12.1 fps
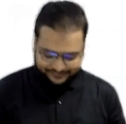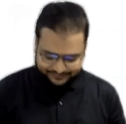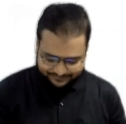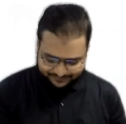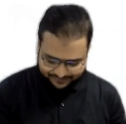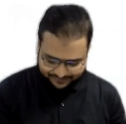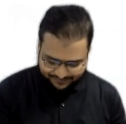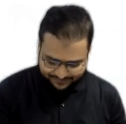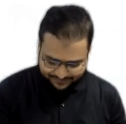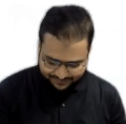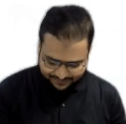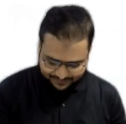
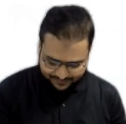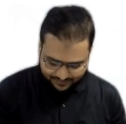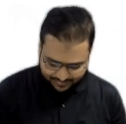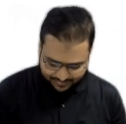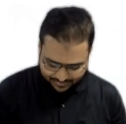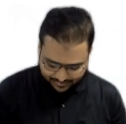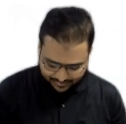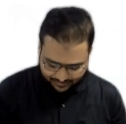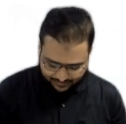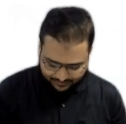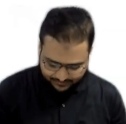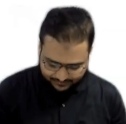
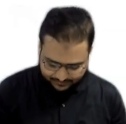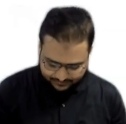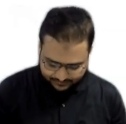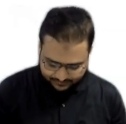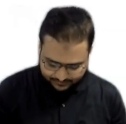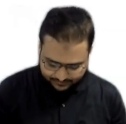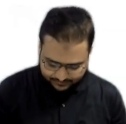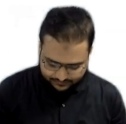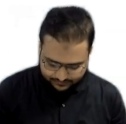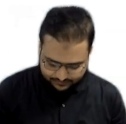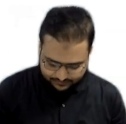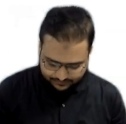
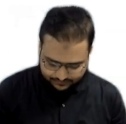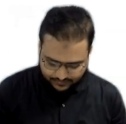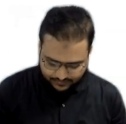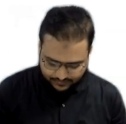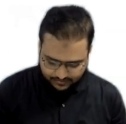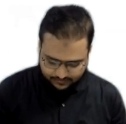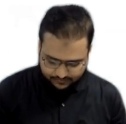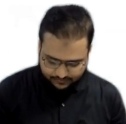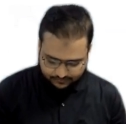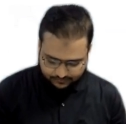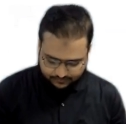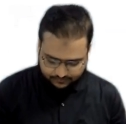
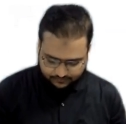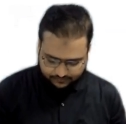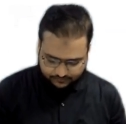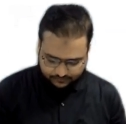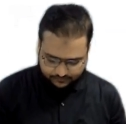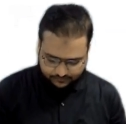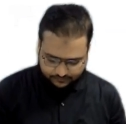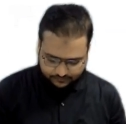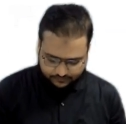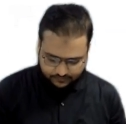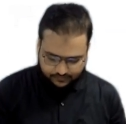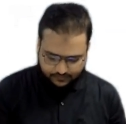
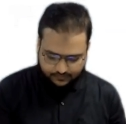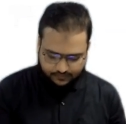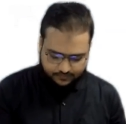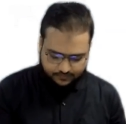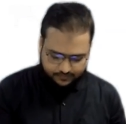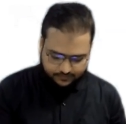Nobody speaks.